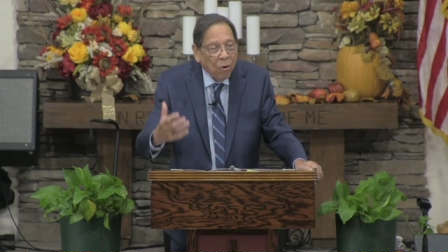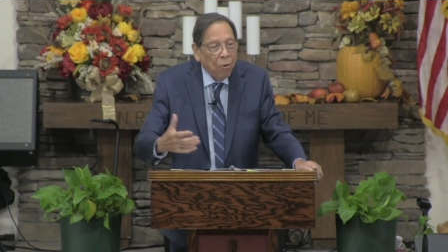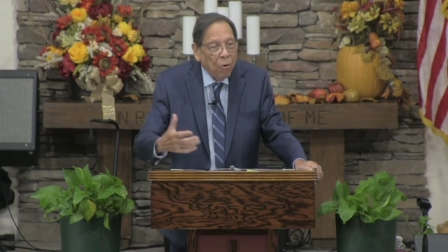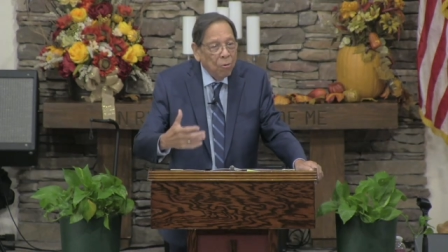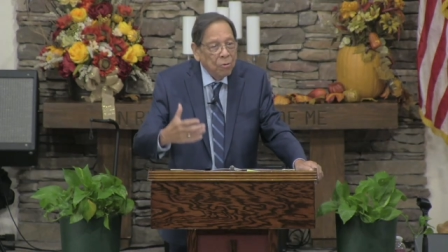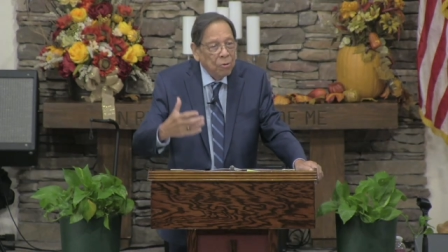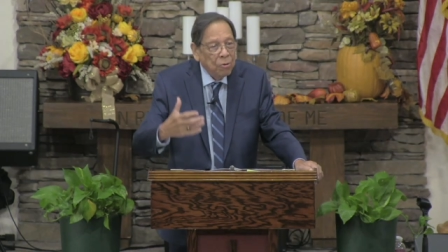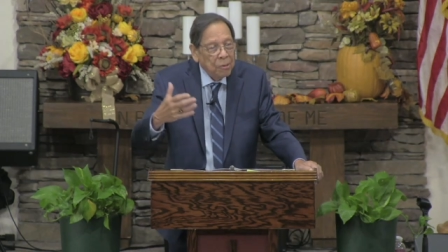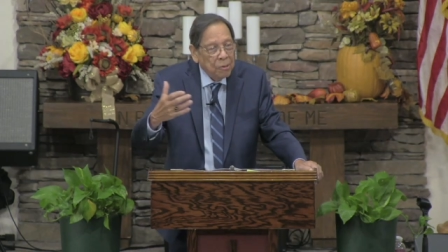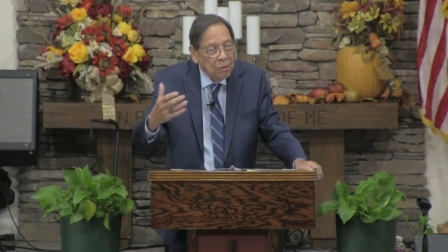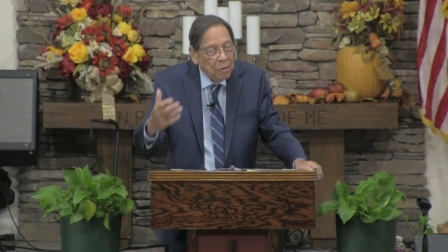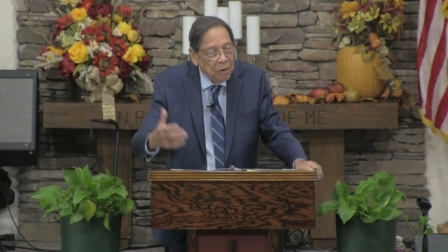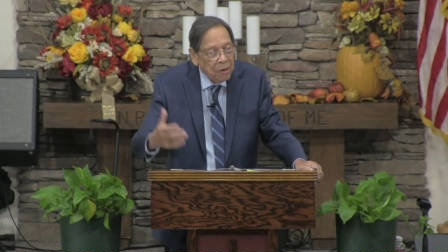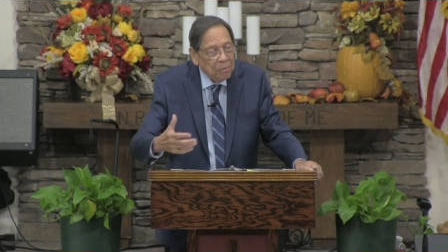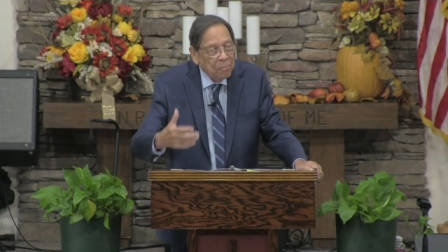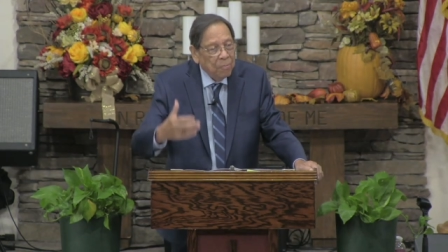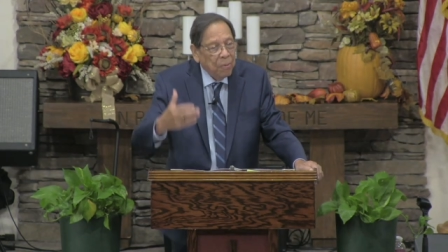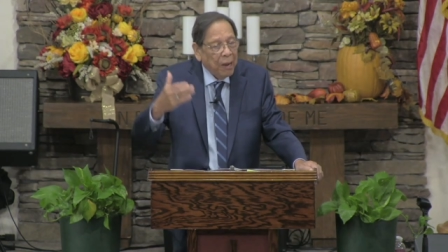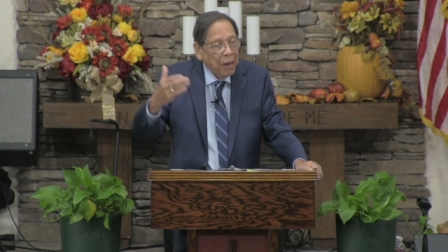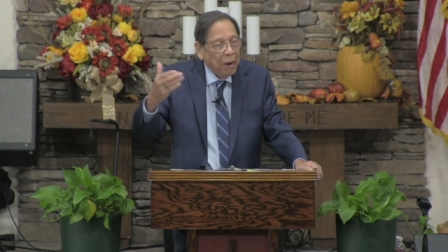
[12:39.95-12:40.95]
own
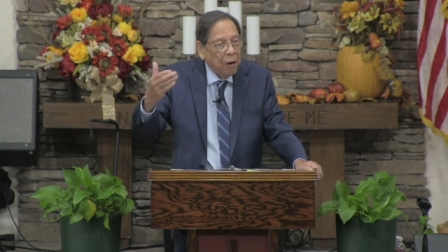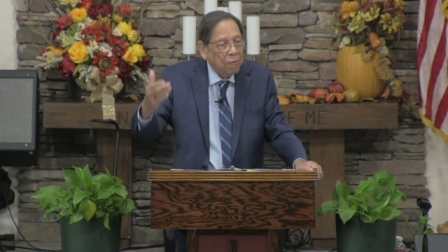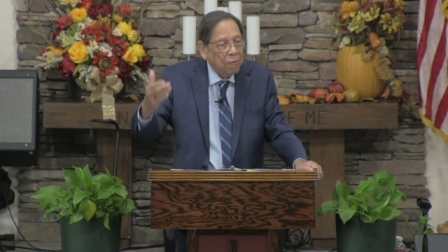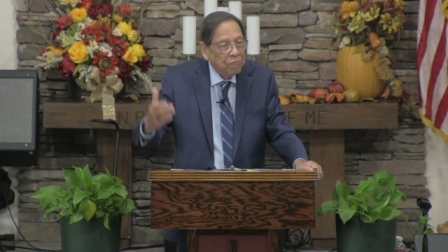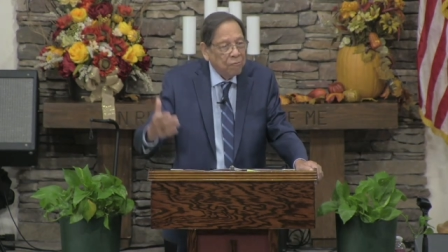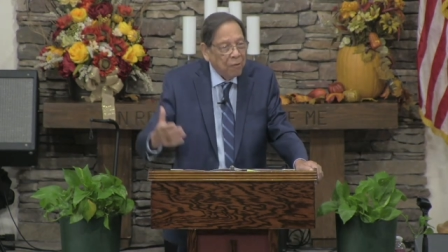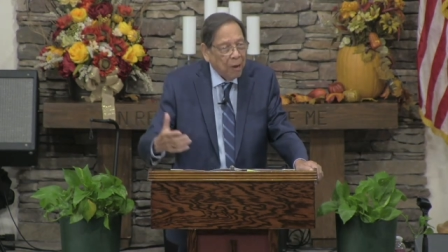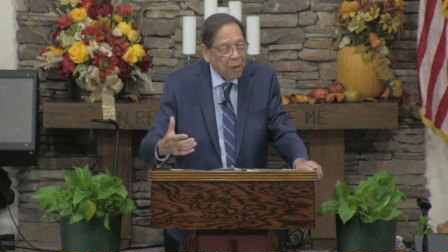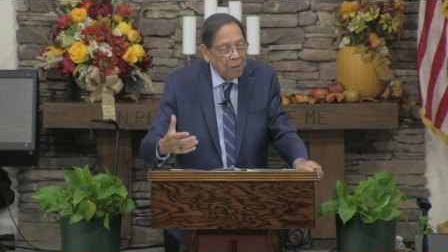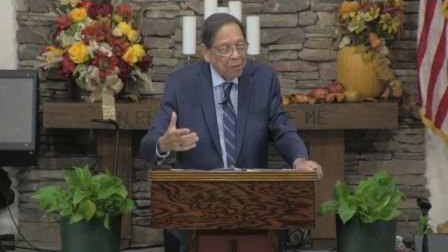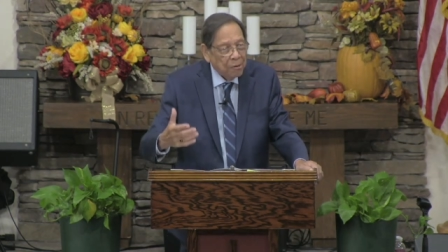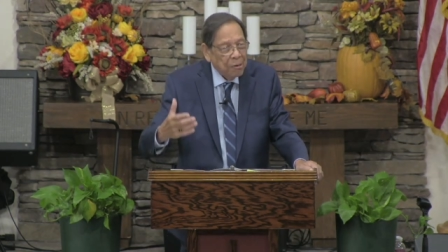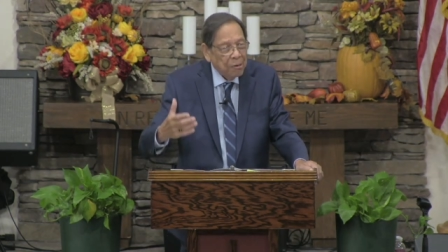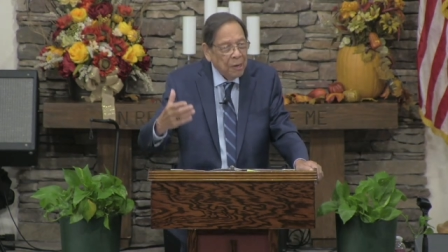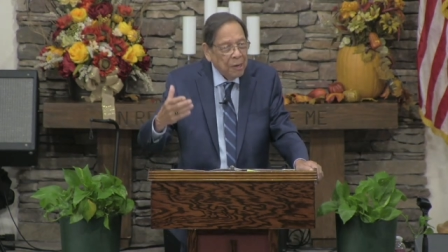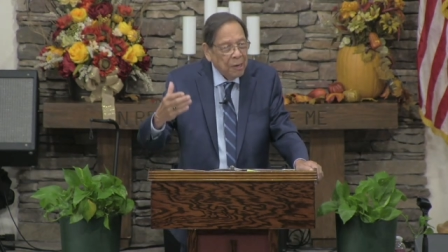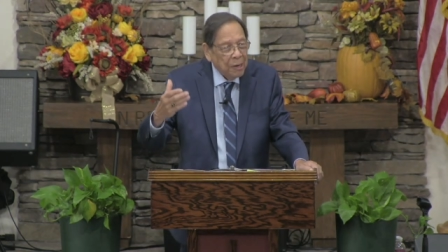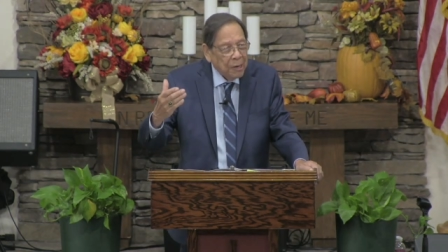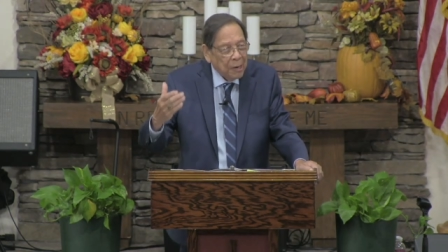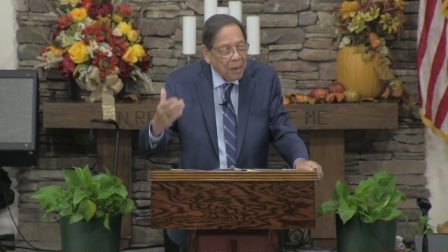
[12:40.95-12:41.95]
good by our Father
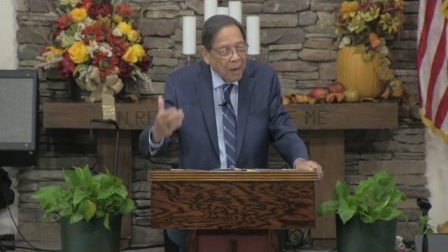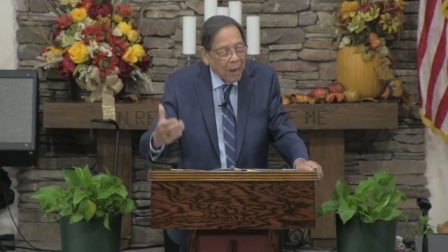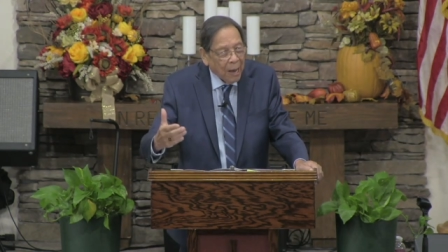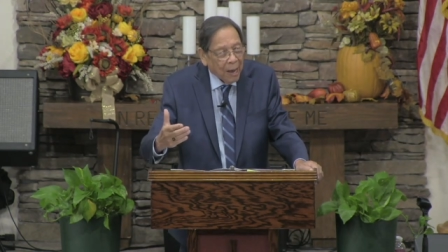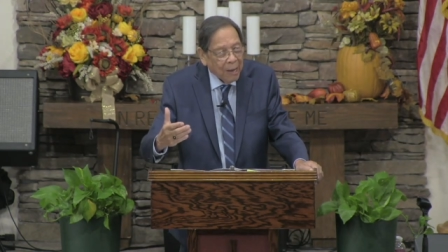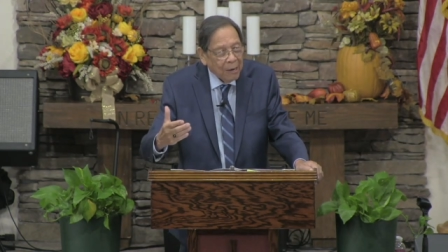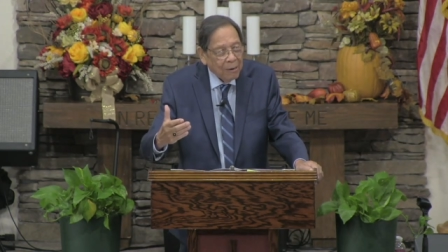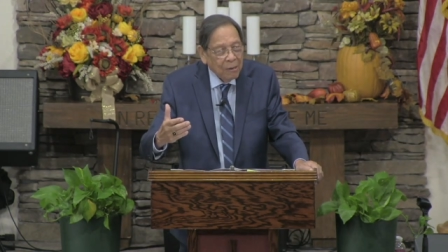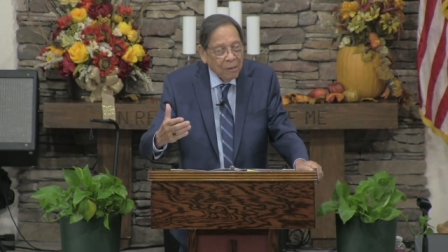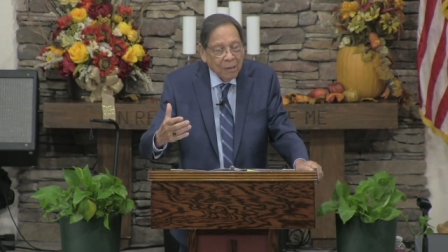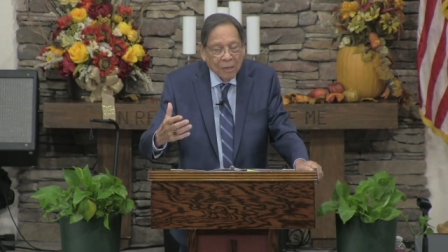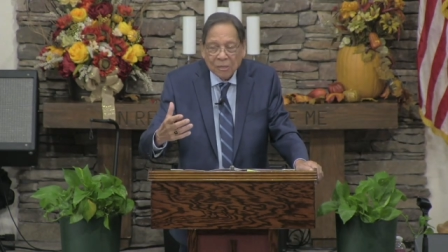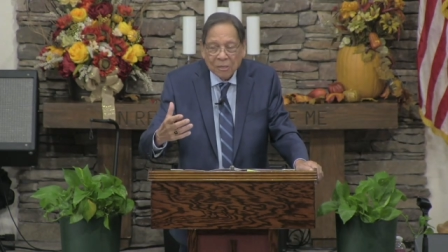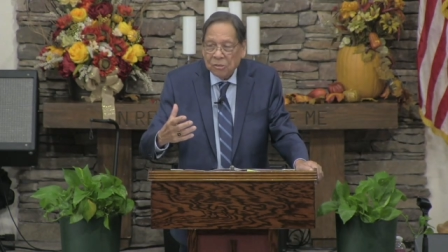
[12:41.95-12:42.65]
God.